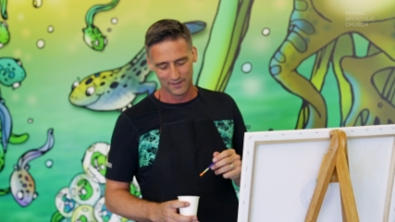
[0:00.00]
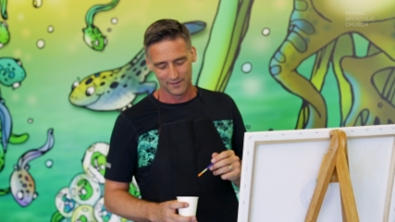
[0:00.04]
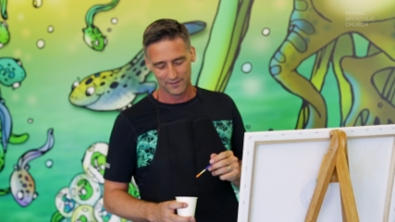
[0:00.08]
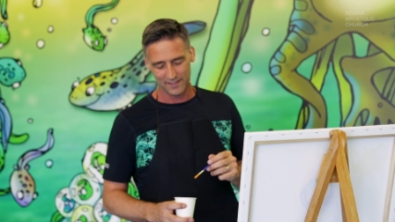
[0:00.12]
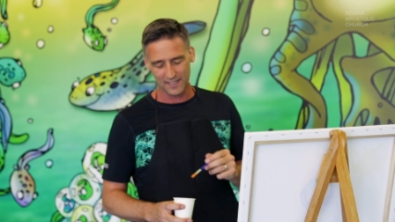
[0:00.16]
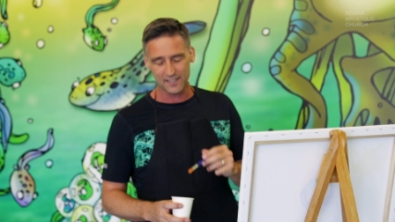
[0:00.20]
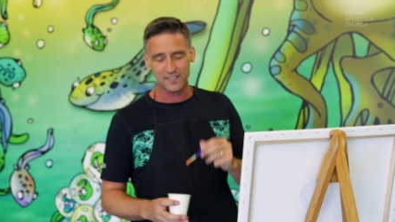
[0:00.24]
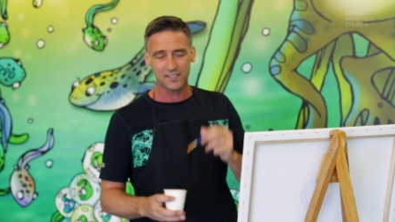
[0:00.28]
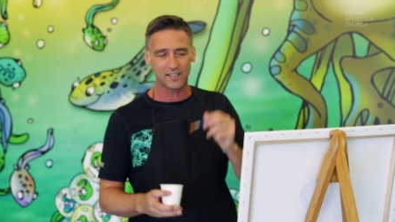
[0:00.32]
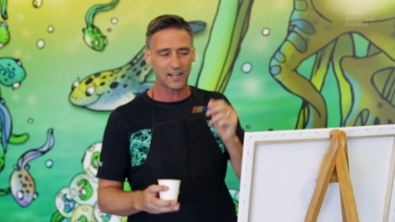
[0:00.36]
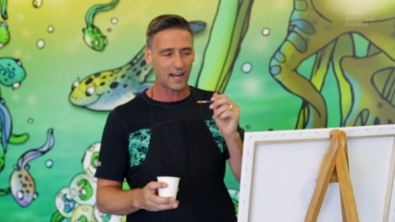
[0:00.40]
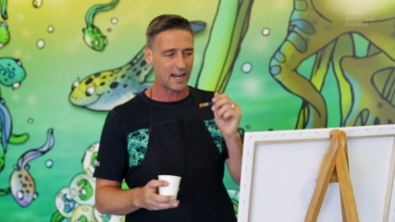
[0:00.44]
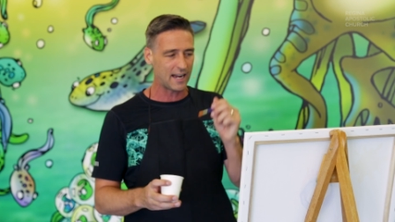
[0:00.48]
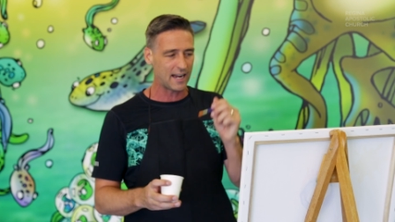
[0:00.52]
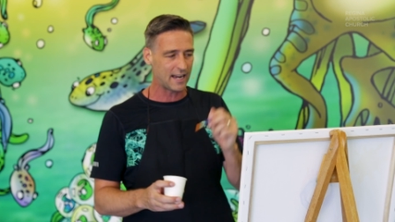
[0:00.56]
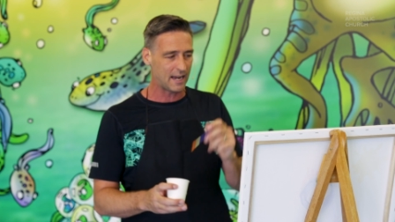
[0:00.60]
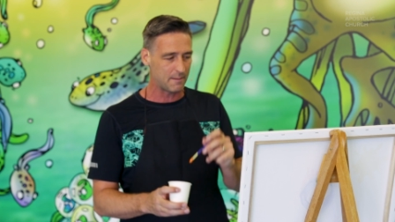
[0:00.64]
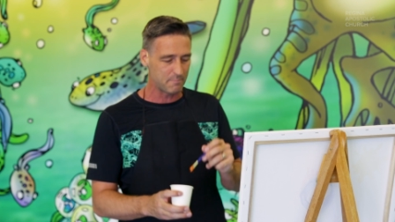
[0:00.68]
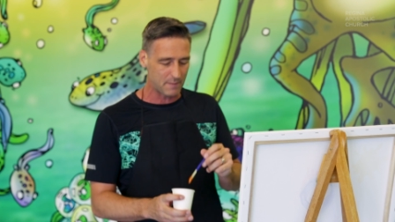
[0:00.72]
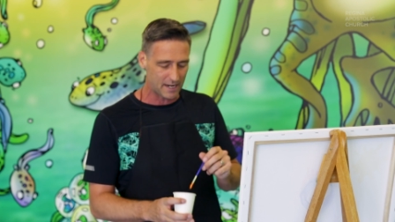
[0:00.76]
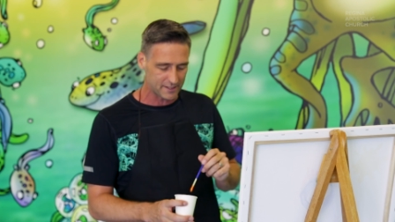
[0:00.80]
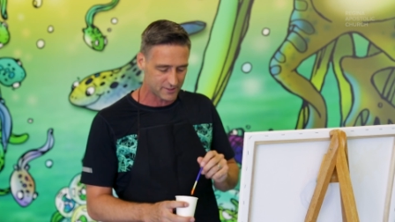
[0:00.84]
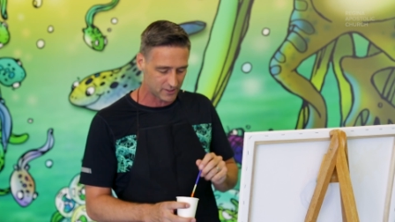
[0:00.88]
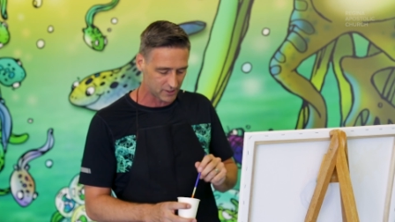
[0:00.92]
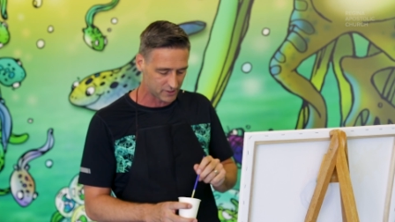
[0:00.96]
This guy I
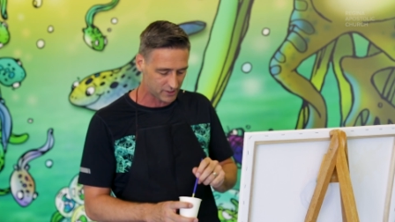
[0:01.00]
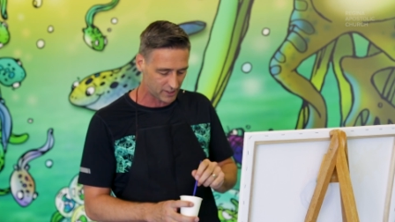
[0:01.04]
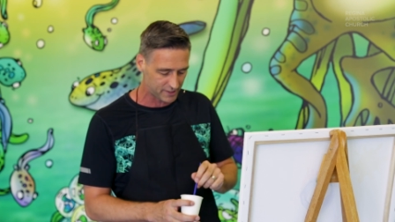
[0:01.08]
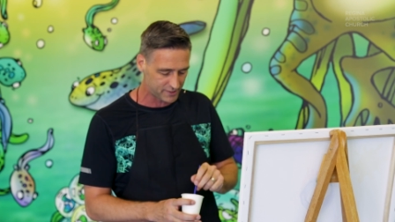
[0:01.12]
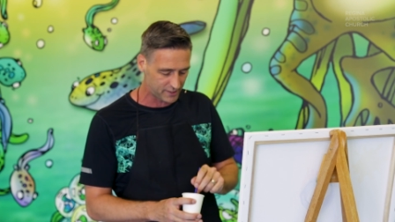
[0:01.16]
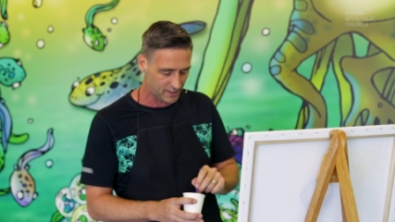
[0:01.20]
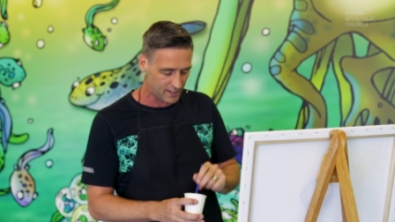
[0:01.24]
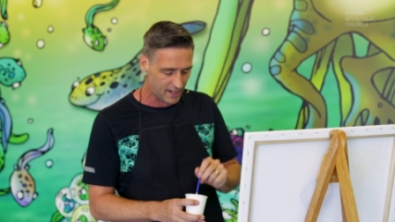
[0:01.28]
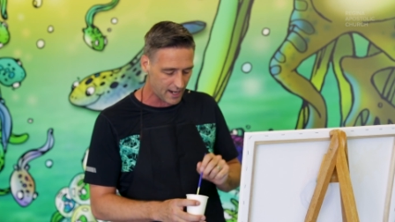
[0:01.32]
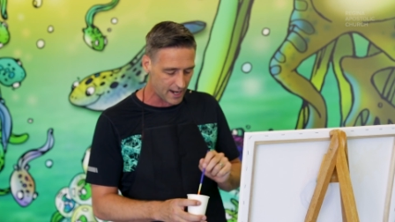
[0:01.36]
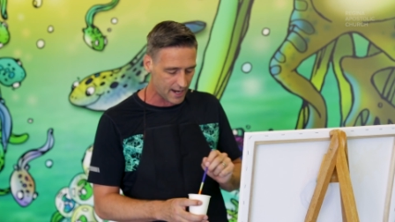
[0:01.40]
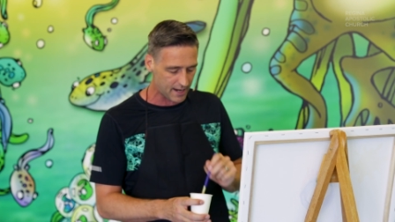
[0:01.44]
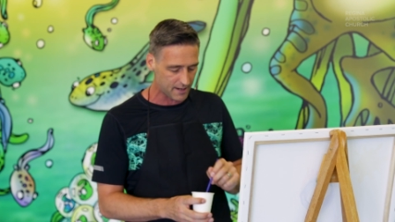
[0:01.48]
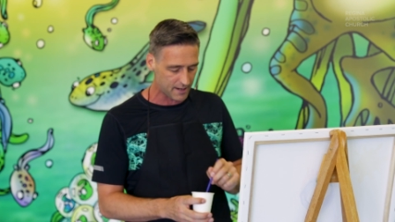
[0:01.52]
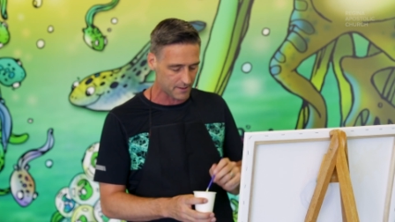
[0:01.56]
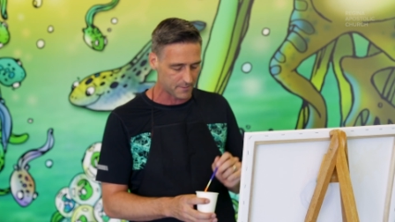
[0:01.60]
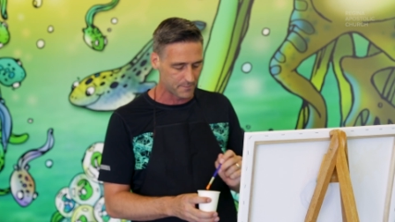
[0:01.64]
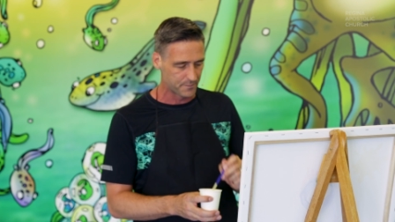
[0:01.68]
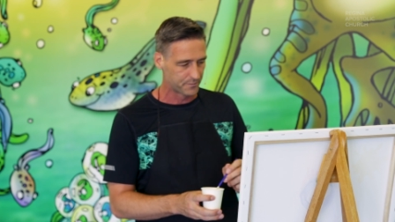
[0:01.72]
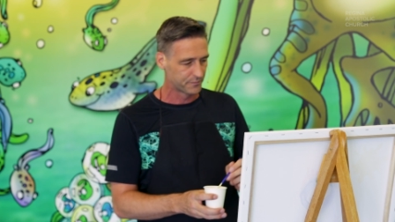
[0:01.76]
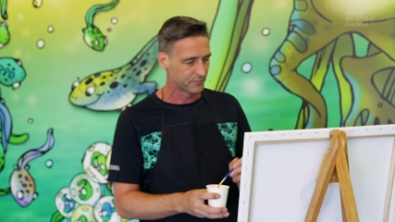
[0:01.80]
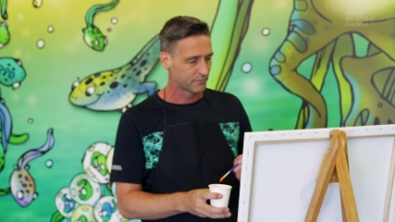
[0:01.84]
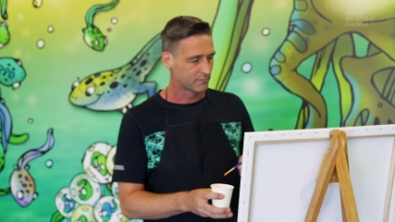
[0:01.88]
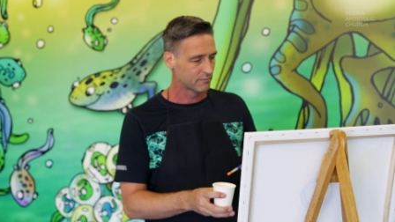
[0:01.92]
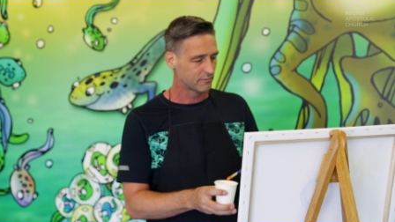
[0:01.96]
messaged, I said, Hey,
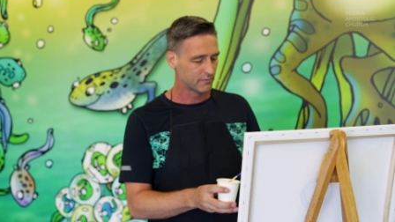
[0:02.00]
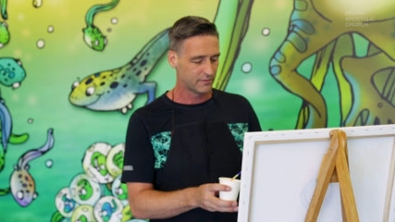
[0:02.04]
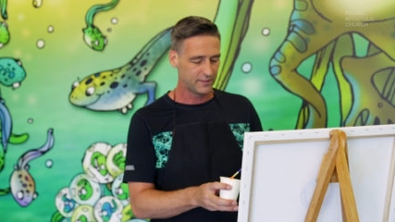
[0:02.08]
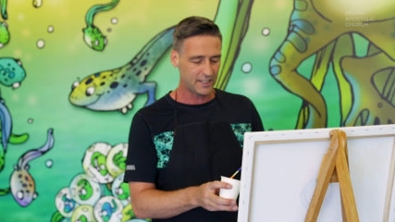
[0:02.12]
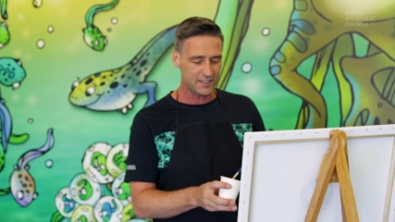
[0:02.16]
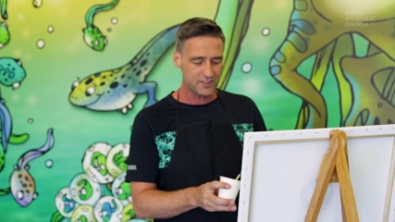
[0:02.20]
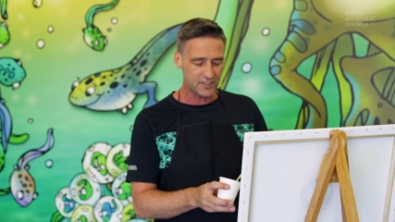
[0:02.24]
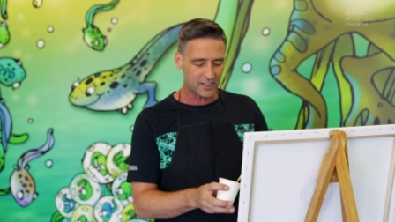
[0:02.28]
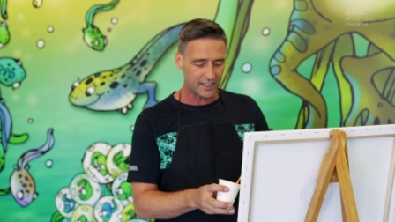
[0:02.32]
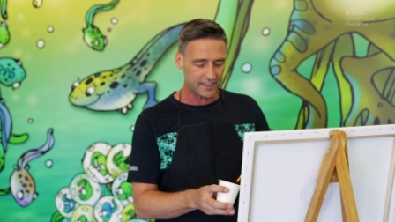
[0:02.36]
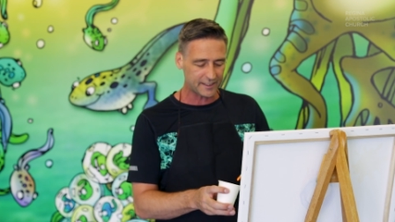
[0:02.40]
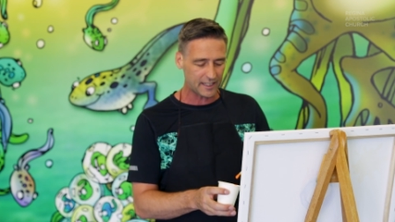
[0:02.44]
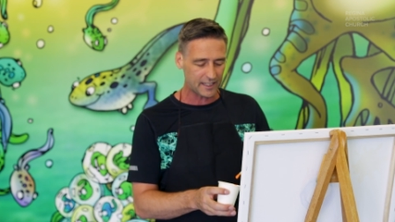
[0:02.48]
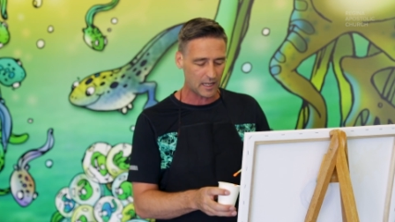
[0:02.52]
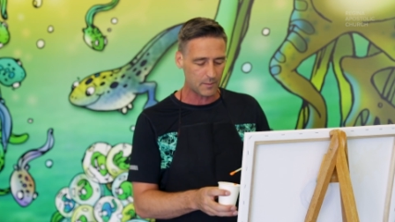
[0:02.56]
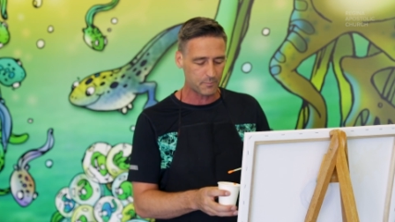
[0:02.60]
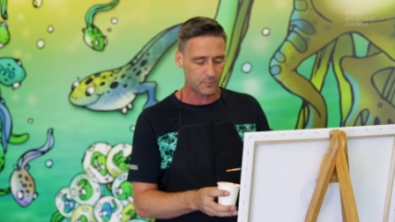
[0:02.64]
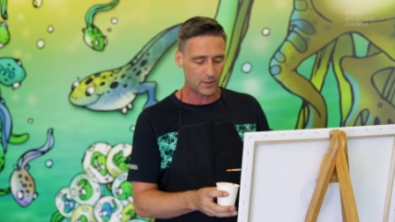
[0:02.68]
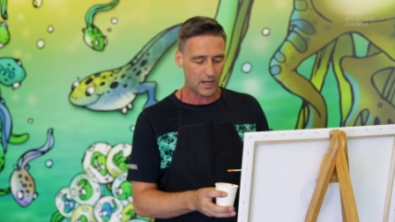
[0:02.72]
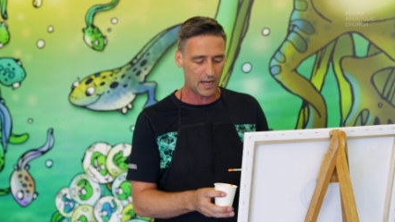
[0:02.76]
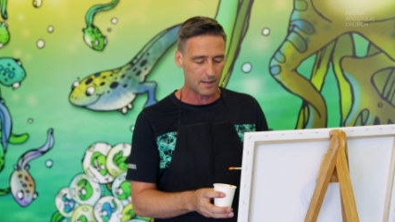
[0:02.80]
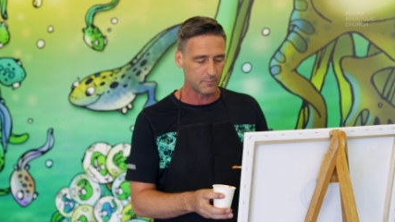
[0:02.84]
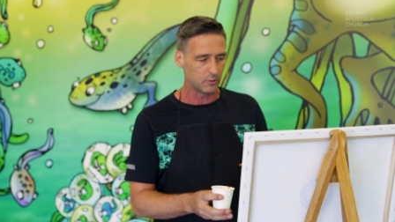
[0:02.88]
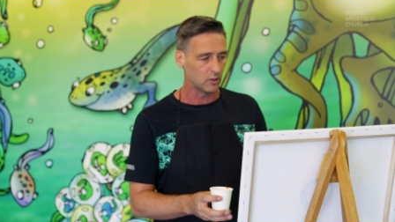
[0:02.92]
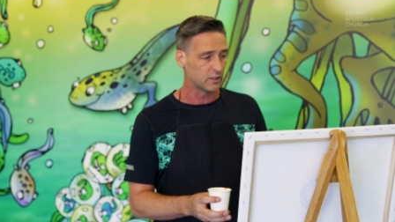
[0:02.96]
did you get that
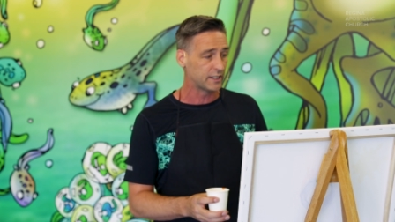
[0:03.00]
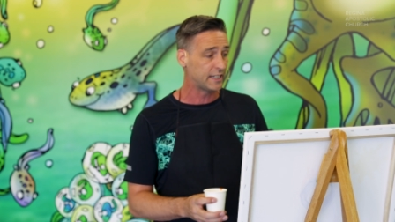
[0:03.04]
Bible?